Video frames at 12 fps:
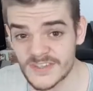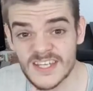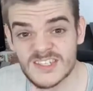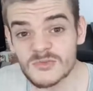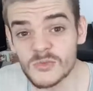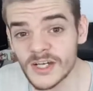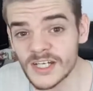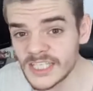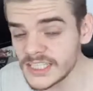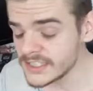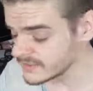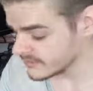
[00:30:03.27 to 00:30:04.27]
that's
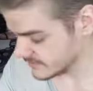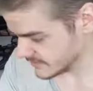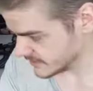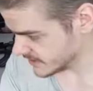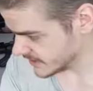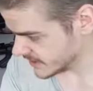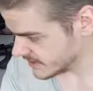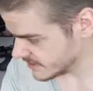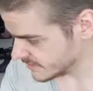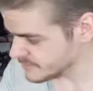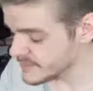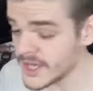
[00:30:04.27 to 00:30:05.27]
why.
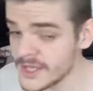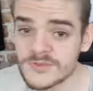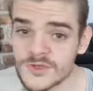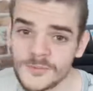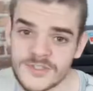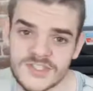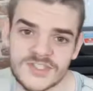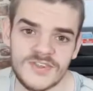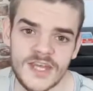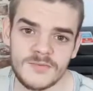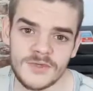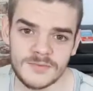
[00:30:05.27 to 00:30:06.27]
But I promise you
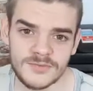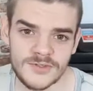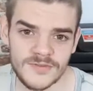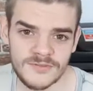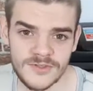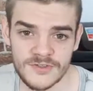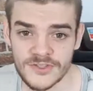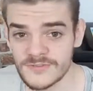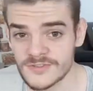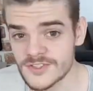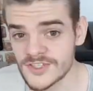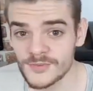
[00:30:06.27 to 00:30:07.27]
they will improve in the future. And
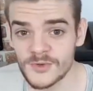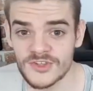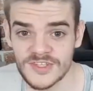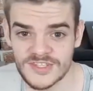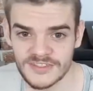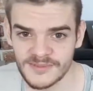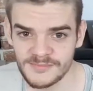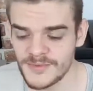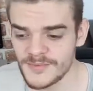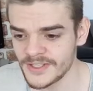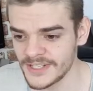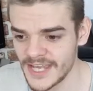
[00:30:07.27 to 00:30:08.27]
if you're still watching this on the
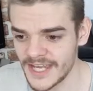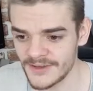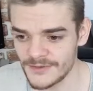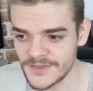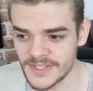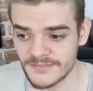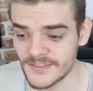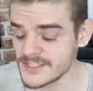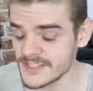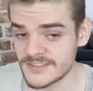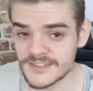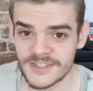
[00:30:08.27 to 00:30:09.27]
playback now, then
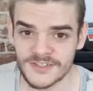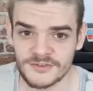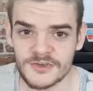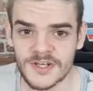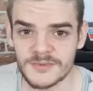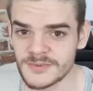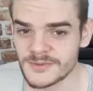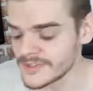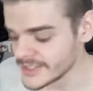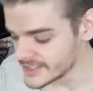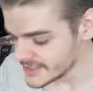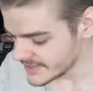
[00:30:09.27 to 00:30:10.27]
that is
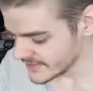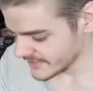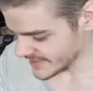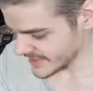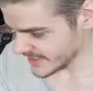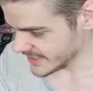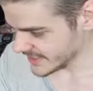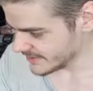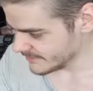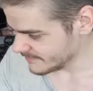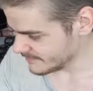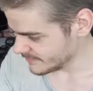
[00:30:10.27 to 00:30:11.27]
incredible.
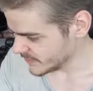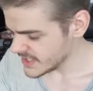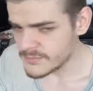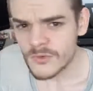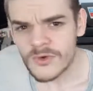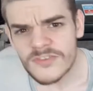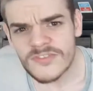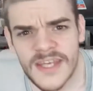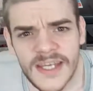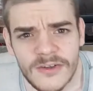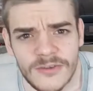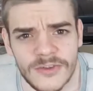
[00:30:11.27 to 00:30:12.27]
But yeah,
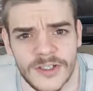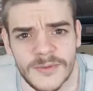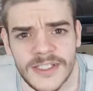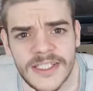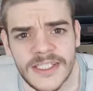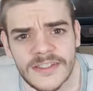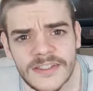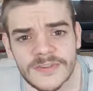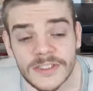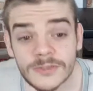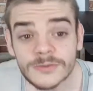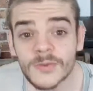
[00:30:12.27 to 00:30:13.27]
how long am I into
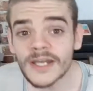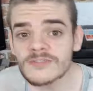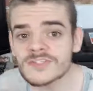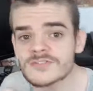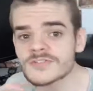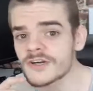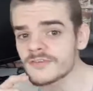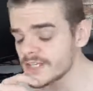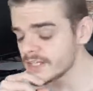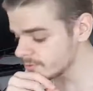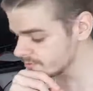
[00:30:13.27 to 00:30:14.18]
it? Oh wow, so it's half an hour